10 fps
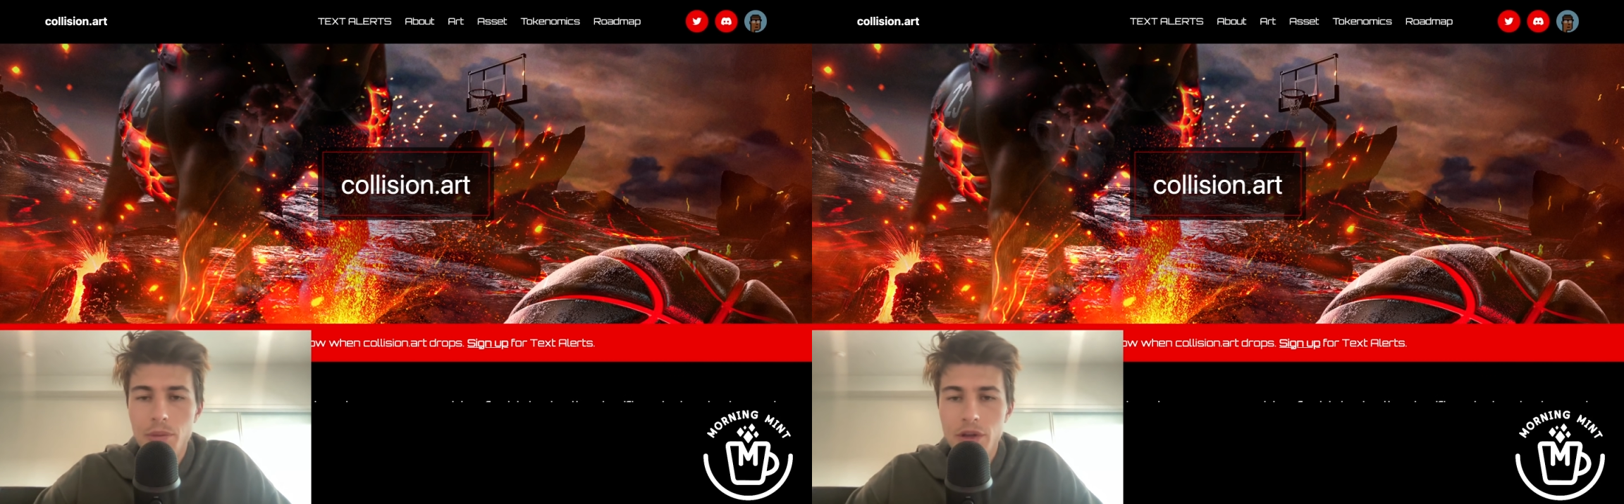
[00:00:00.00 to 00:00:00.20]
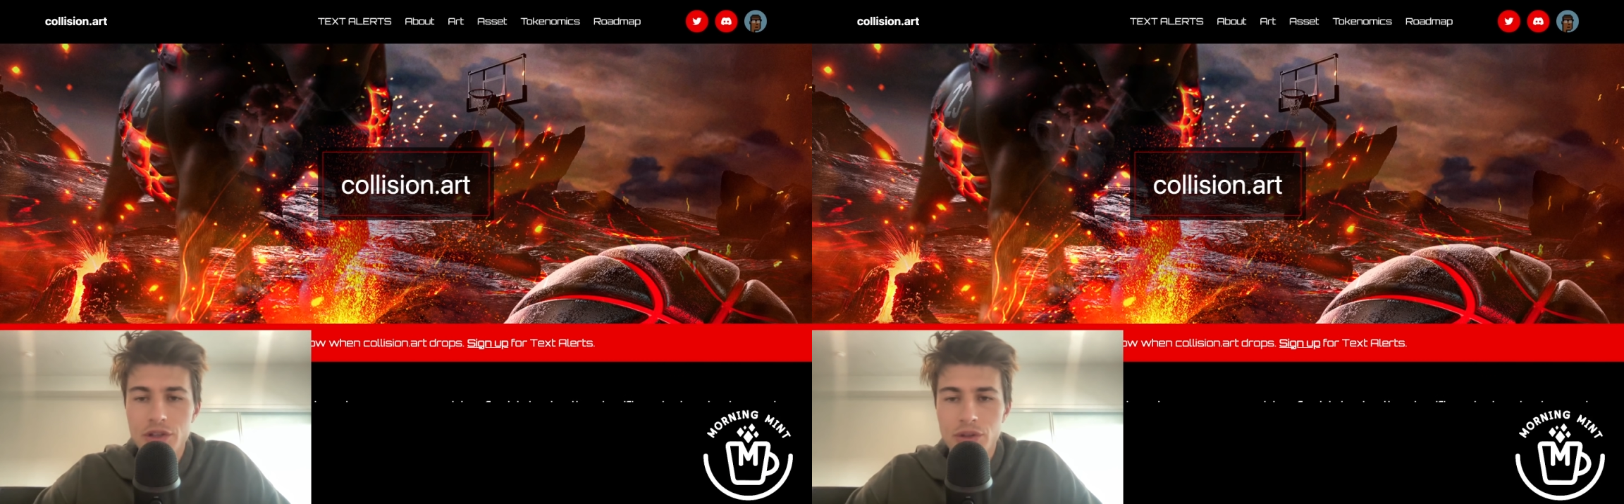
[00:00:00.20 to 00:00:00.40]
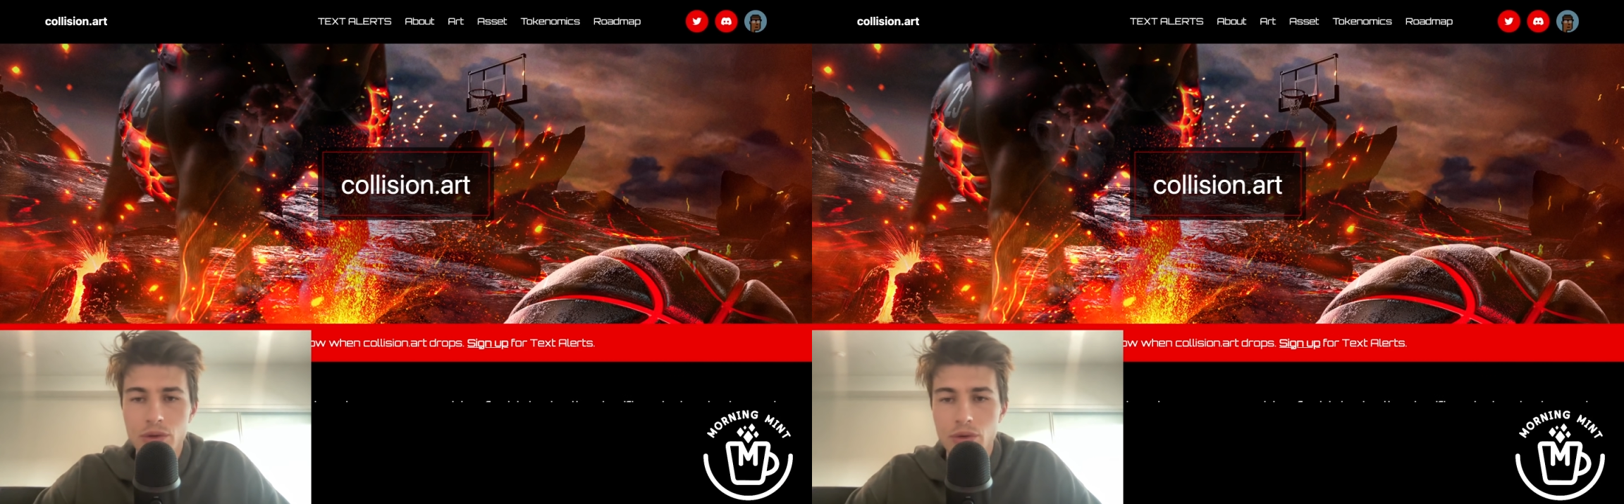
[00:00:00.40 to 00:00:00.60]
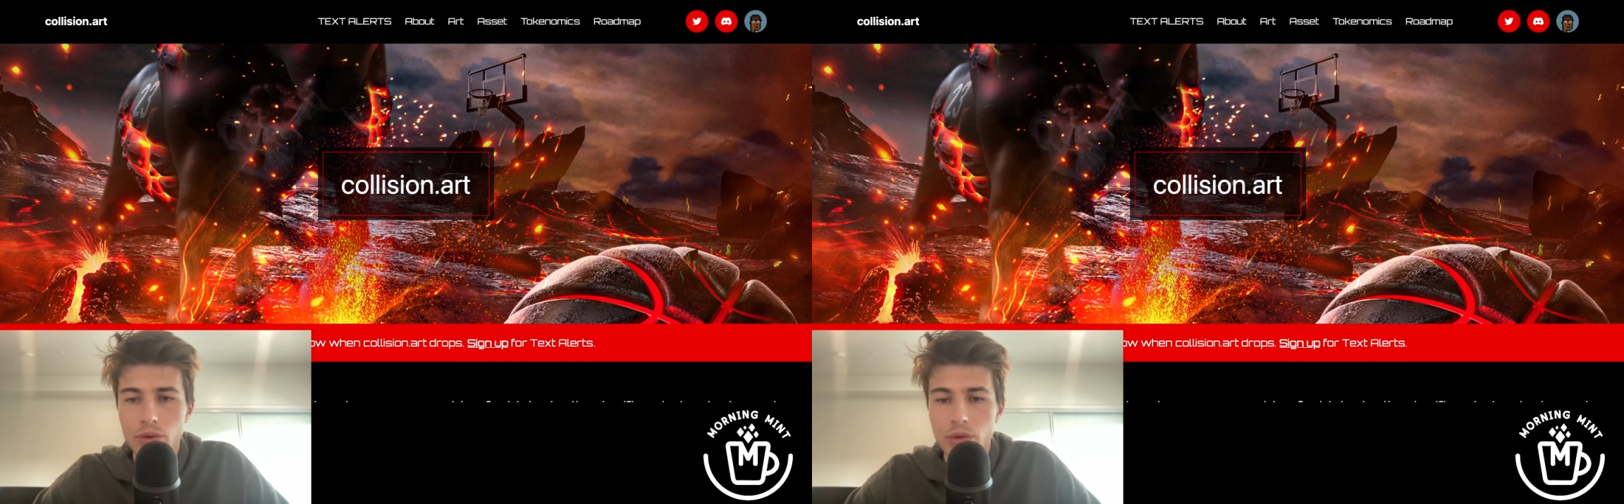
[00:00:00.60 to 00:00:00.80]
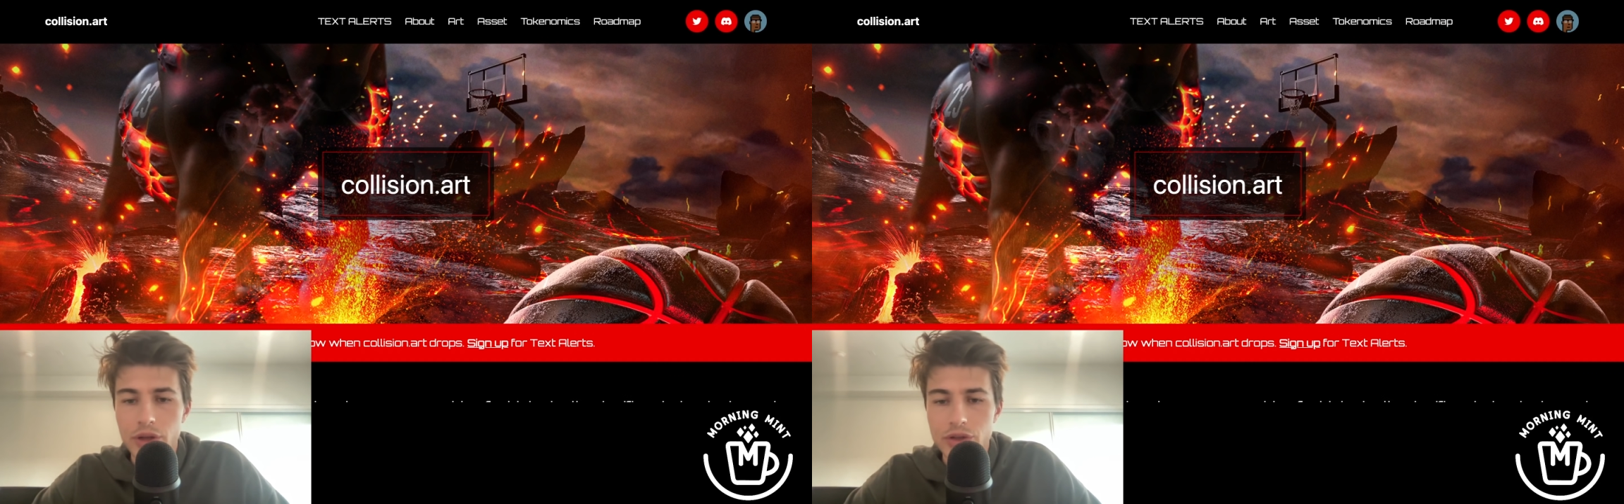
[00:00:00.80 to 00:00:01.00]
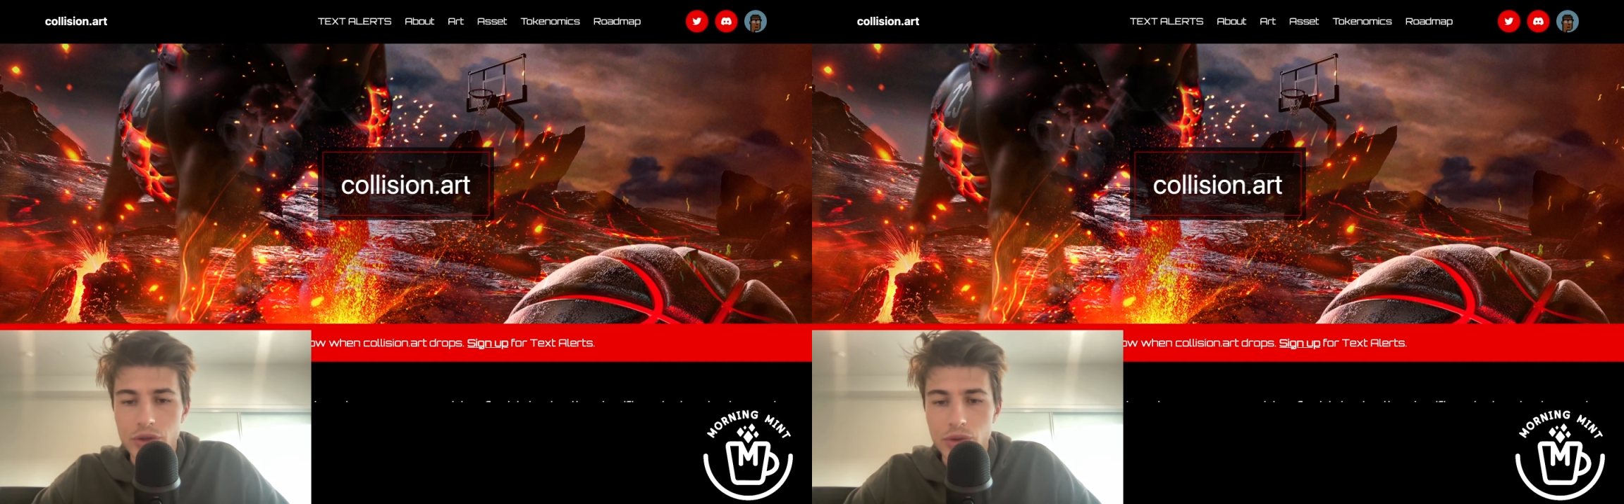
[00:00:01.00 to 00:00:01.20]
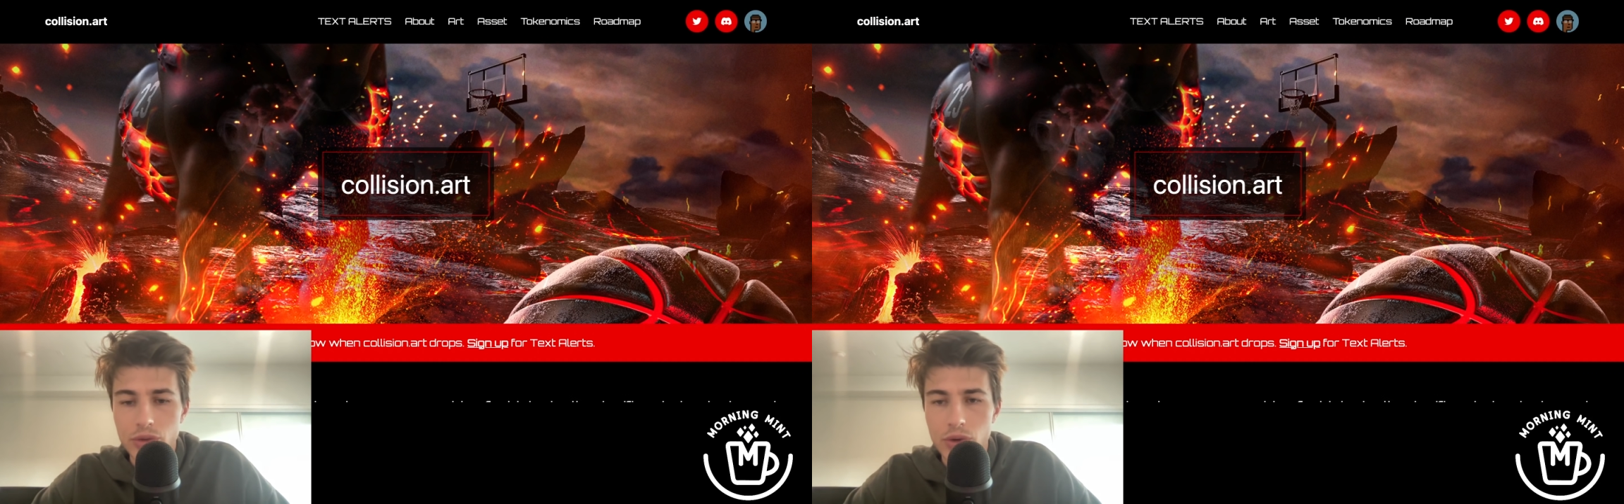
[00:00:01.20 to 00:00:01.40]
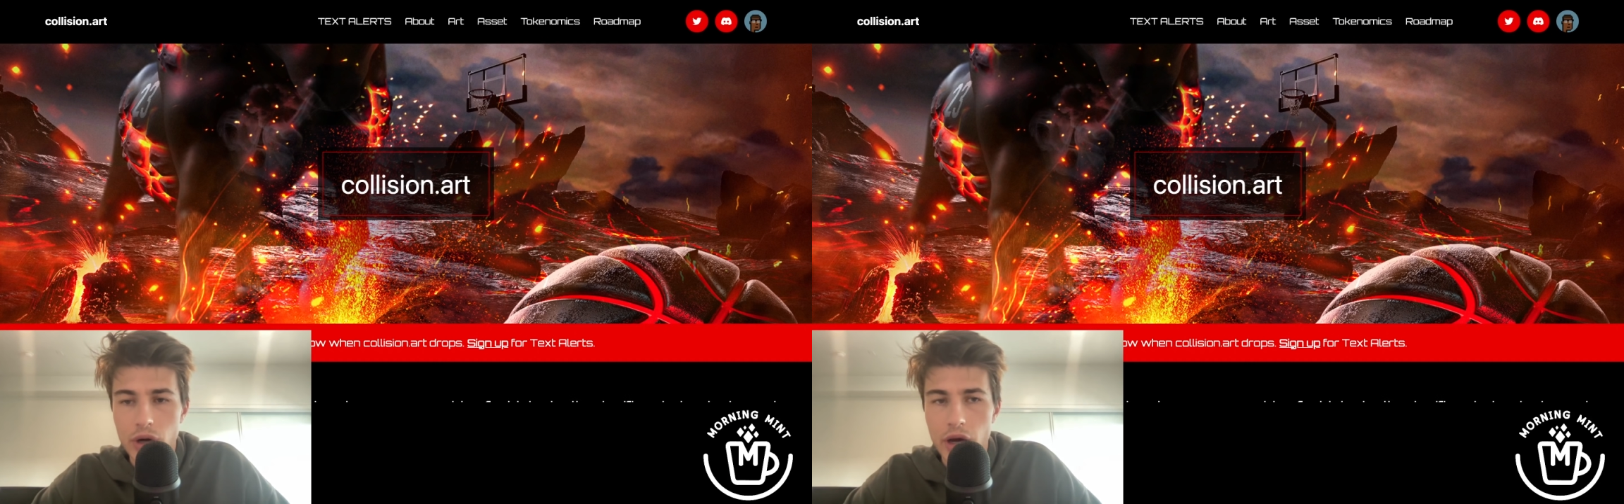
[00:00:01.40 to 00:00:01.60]
into
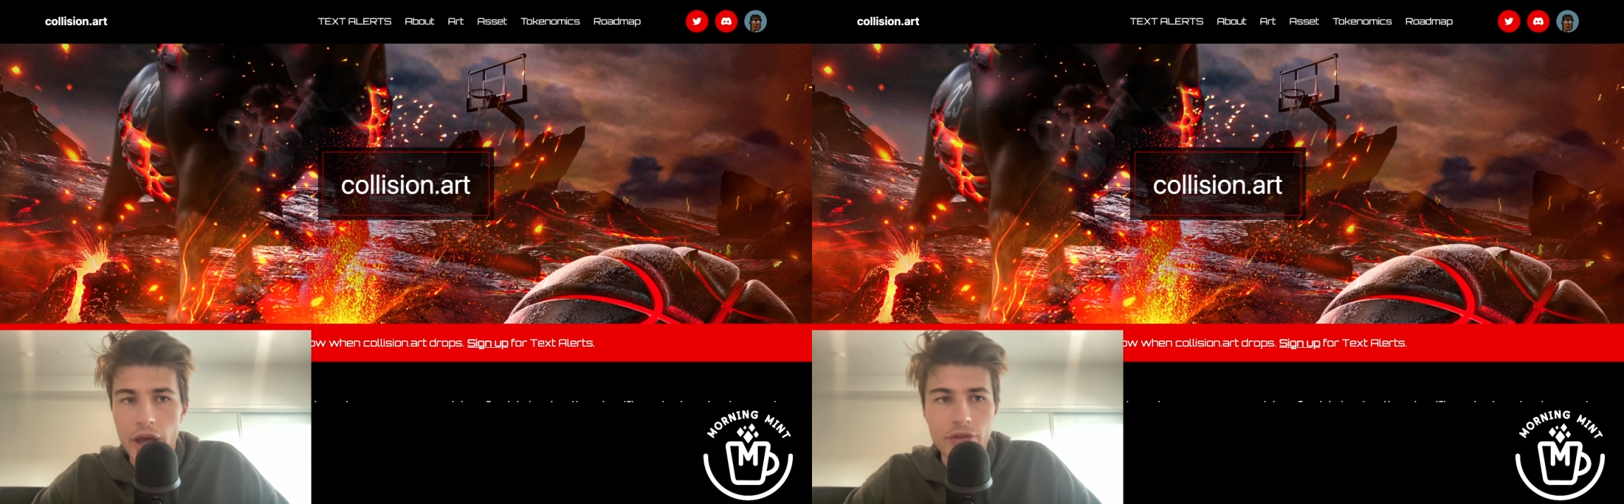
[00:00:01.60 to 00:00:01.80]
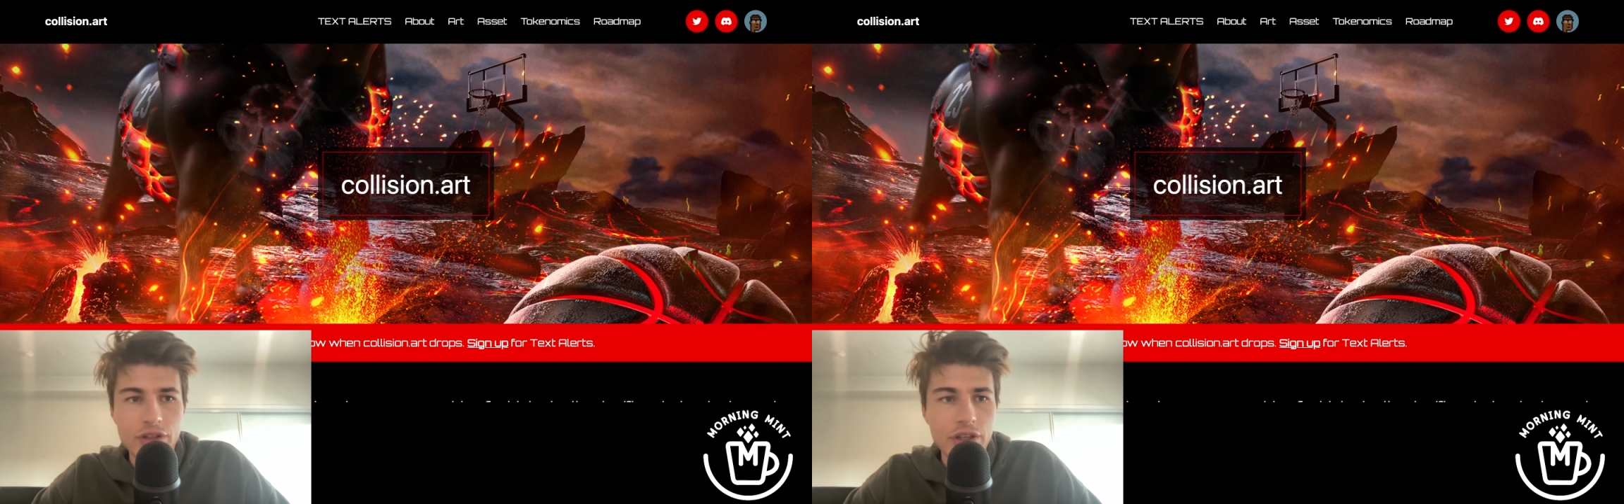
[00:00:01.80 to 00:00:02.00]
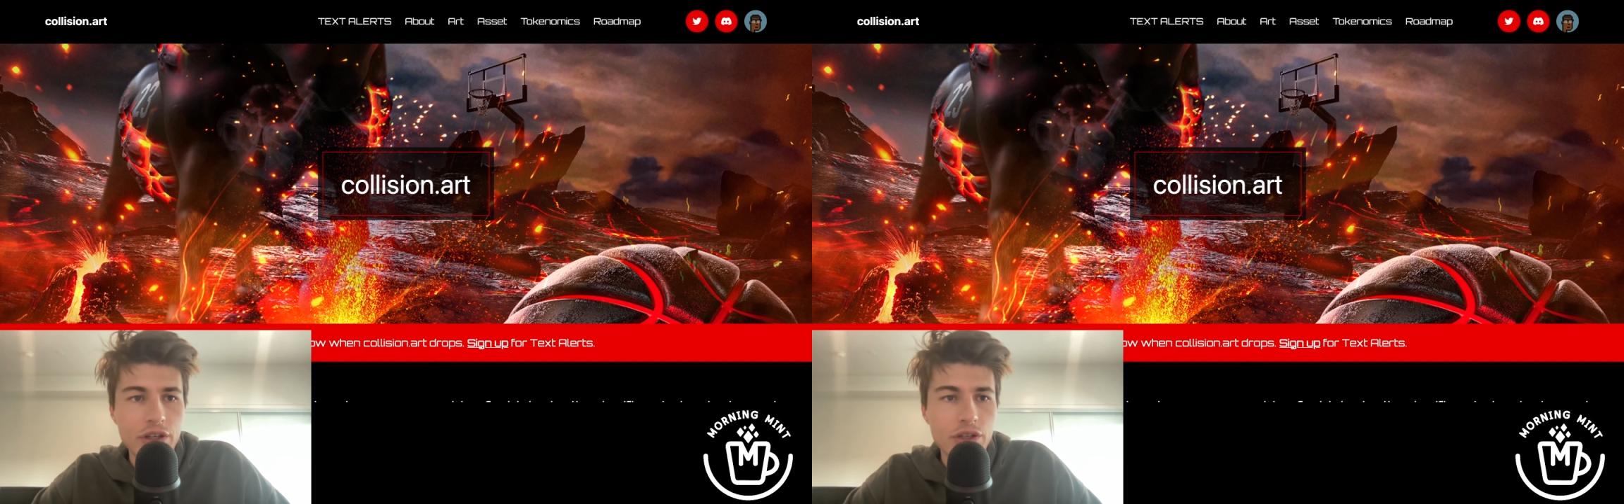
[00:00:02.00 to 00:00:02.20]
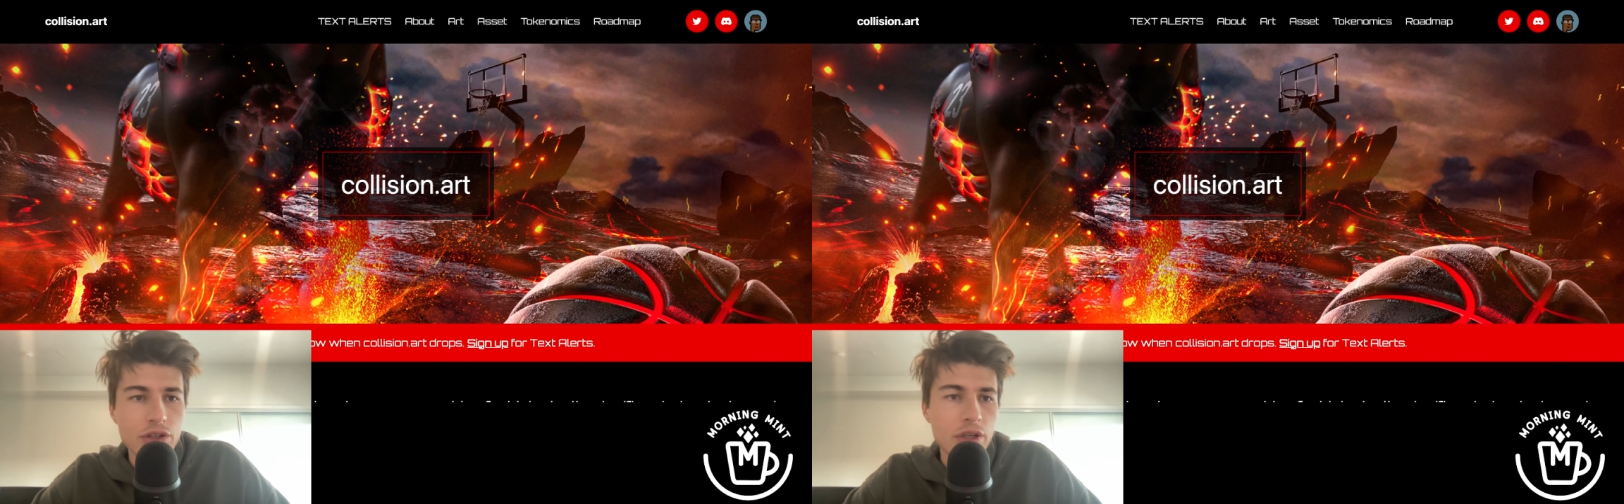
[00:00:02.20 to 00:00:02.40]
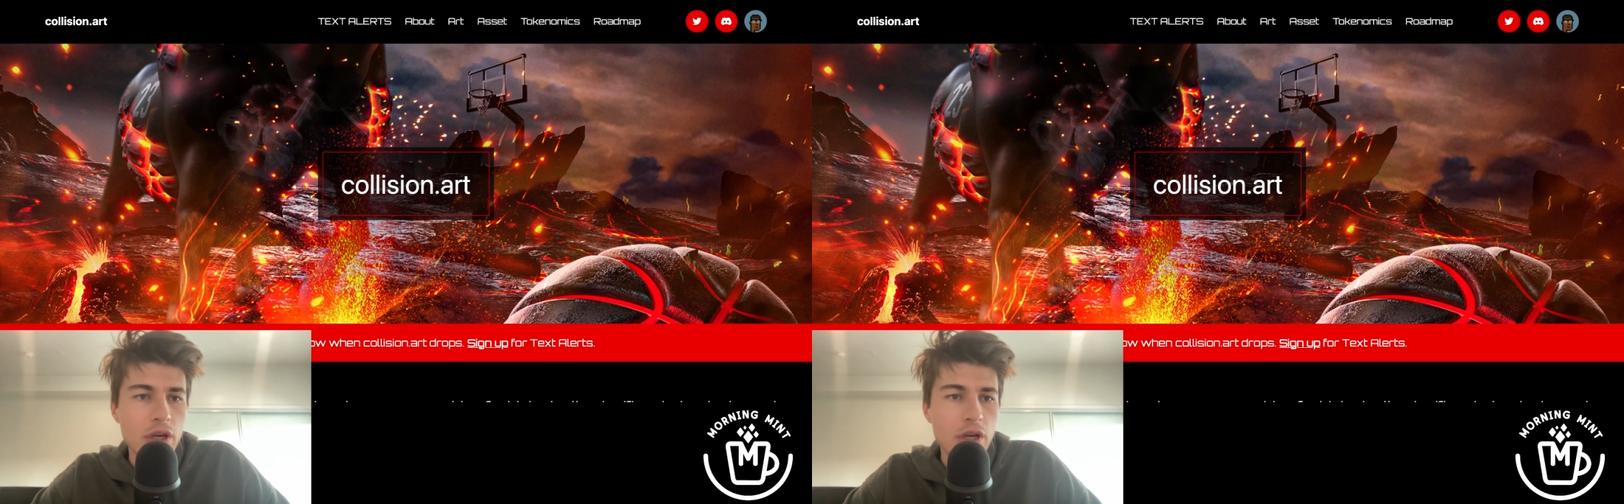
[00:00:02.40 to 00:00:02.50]
NFTs.